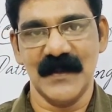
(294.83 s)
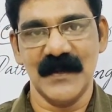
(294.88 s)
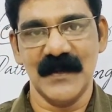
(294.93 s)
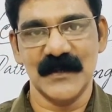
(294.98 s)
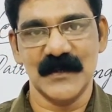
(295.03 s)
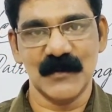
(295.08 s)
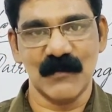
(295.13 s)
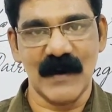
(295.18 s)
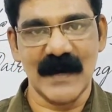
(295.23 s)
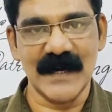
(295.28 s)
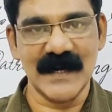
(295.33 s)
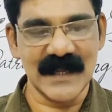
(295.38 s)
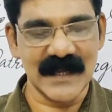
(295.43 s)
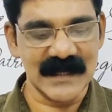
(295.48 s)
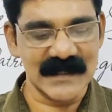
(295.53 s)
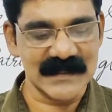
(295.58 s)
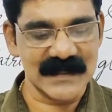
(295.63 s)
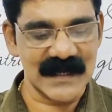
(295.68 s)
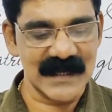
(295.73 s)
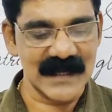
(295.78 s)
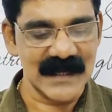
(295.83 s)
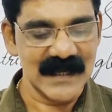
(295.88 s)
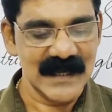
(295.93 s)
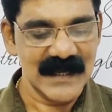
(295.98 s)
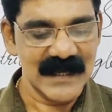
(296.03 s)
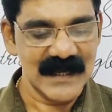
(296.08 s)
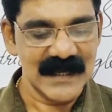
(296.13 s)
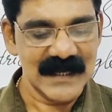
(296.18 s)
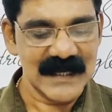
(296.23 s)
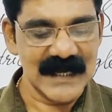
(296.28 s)
So what did he say?
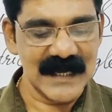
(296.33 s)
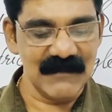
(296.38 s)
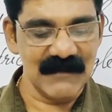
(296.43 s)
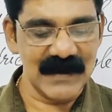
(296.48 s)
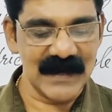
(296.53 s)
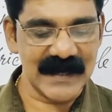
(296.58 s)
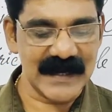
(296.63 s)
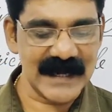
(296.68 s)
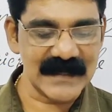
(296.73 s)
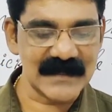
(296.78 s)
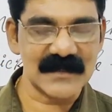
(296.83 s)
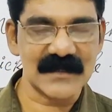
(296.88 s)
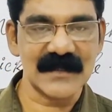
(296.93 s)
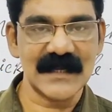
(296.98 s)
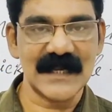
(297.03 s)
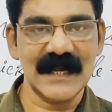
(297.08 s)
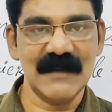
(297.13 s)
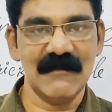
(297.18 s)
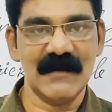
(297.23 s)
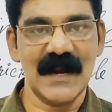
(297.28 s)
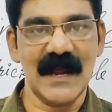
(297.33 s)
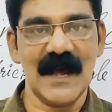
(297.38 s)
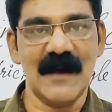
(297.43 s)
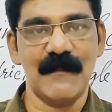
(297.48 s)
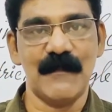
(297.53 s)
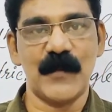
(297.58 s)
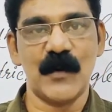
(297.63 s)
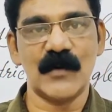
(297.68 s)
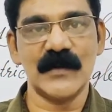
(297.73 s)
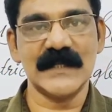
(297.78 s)
He will get, he will
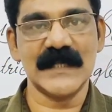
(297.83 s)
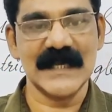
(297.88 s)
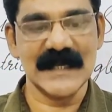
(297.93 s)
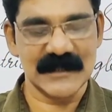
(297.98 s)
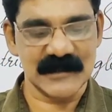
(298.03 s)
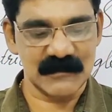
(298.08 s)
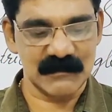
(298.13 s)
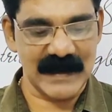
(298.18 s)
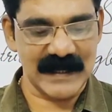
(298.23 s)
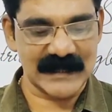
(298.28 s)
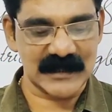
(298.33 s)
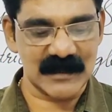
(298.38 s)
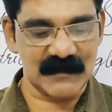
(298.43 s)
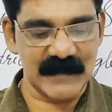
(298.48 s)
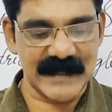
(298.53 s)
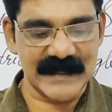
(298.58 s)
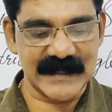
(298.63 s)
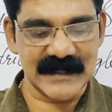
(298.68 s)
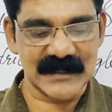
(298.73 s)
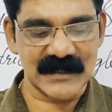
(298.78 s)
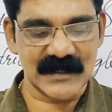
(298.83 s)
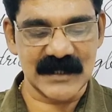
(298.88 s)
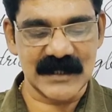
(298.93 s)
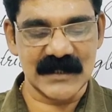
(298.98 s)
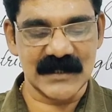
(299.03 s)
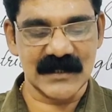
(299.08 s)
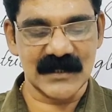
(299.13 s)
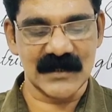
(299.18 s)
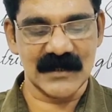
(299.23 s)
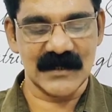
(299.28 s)
approach his mathematics
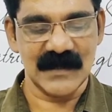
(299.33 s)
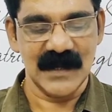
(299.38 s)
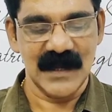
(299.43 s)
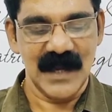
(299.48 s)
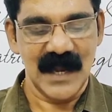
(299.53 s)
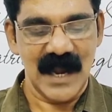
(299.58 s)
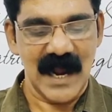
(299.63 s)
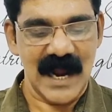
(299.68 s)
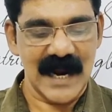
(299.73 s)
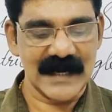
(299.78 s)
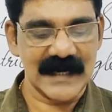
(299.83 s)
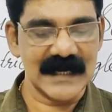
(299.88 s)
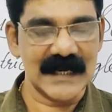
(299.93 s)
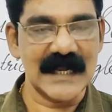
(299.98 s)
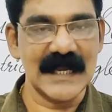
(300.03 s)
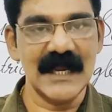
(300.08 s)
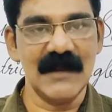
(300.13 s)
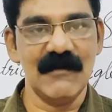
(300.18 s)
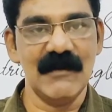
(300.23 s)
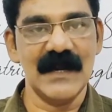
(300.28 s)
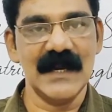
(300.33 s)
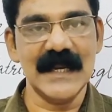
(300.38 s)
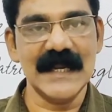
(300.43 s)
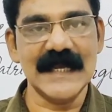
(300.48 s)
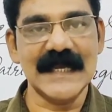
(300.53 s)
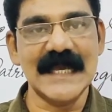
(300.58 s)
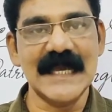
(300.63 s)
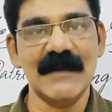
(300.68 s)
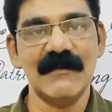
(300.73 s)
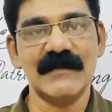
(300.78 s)
teacher and he will
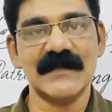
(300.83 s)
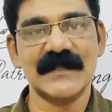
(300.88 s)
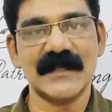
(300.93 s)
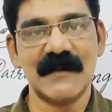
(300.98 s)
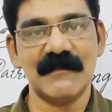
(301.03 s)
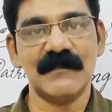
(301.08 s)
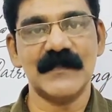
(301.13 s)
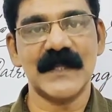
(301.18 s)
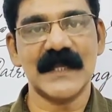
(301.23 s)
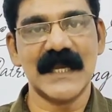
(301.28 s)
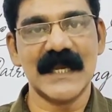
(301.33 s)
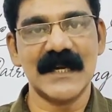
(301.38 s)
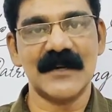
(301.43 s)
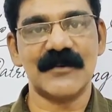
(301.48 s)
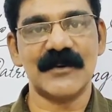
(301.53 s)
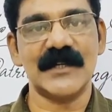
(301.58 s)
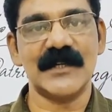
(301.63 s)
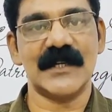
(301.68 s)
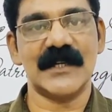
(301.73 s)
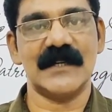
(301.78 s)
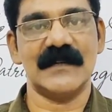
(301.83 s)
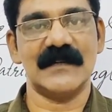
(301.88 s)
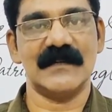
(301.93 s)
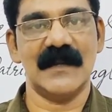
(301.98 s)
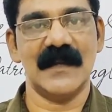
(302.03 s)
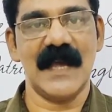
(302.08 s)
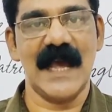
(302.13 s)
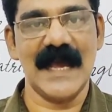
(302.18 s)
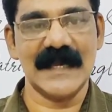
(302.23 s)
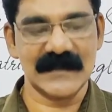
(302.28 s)
give something in written
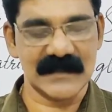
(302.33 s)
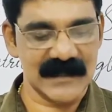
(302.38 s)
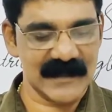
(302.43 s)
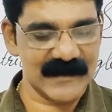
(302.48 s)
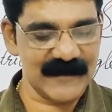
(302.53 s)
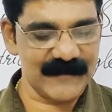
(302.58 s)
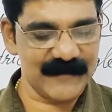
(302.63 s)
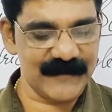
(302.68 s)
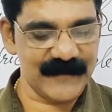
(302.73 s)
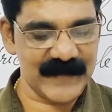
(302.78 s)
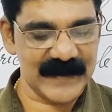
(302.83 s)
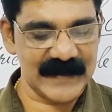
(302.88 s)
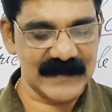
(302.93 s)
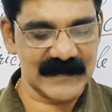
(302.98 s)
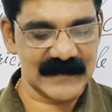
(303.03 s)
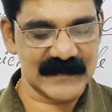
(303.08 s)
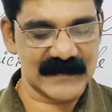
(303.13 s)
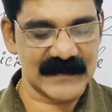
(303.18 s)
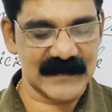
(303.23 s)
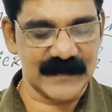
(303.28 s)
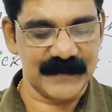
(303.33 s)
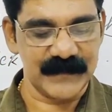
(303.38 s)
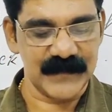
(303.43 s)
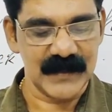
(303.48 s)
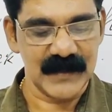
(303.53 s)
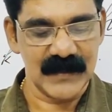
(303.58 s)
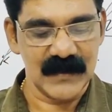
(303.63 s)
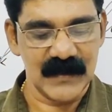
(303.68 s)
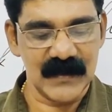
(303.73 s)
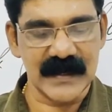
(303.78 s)
as a reference,
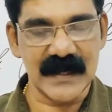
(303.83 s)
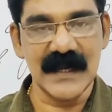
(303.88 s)
okay,